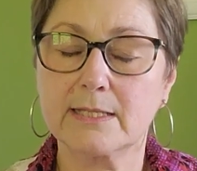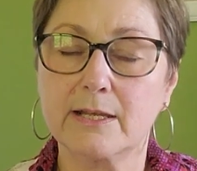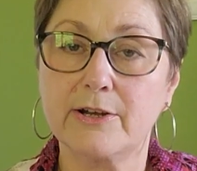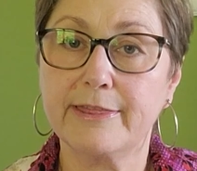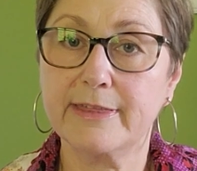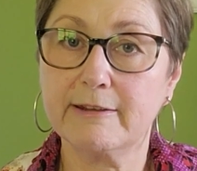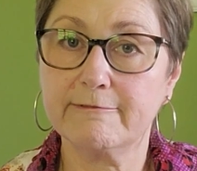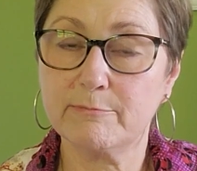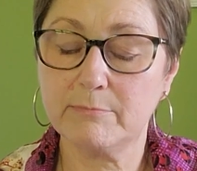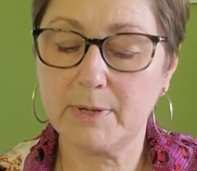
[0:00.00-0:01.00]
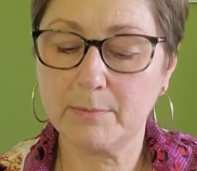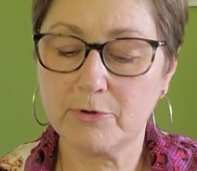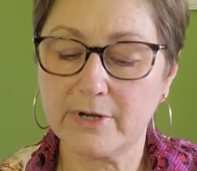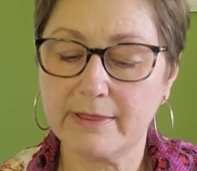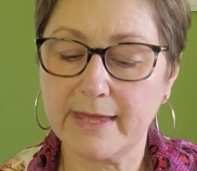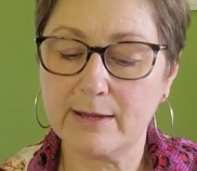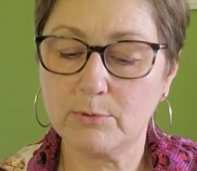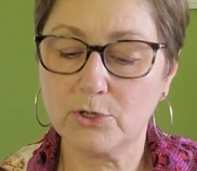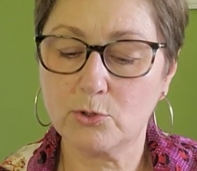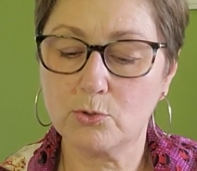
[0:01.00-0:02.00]
and I think from memory they
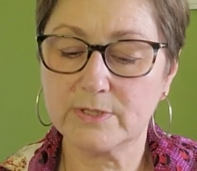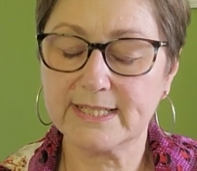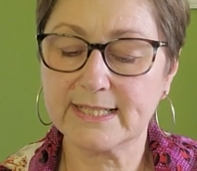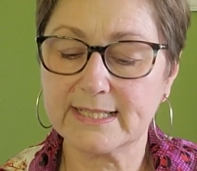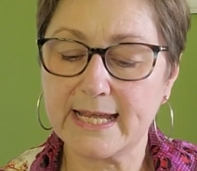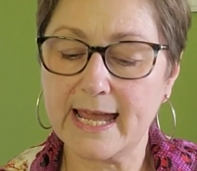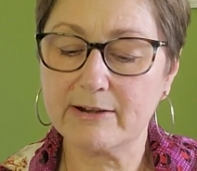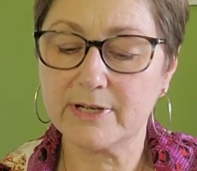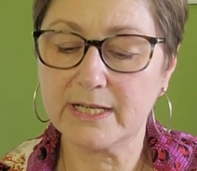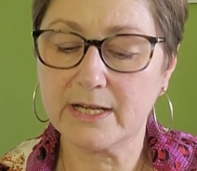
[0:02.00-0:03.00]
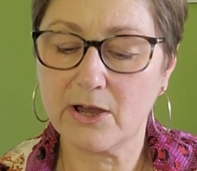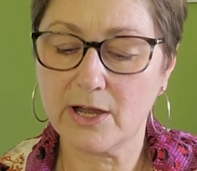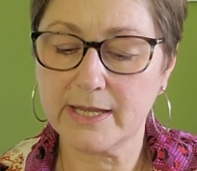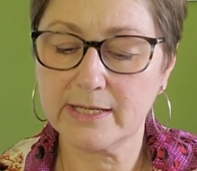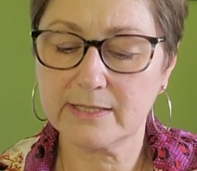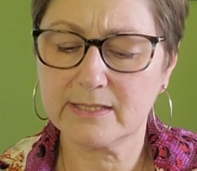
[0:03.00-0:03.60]
were called Starry Night,